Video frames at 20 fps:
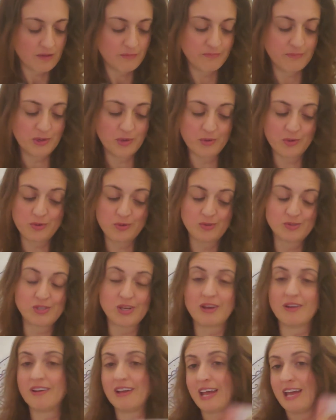Miracles
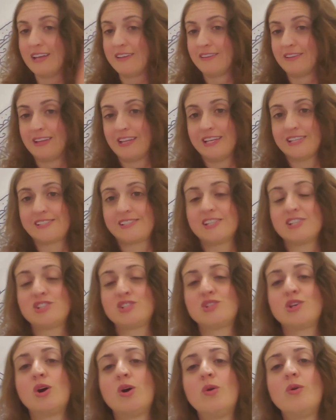are endless.
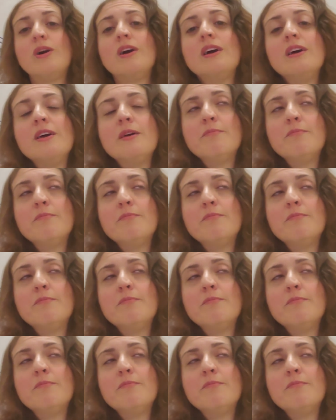So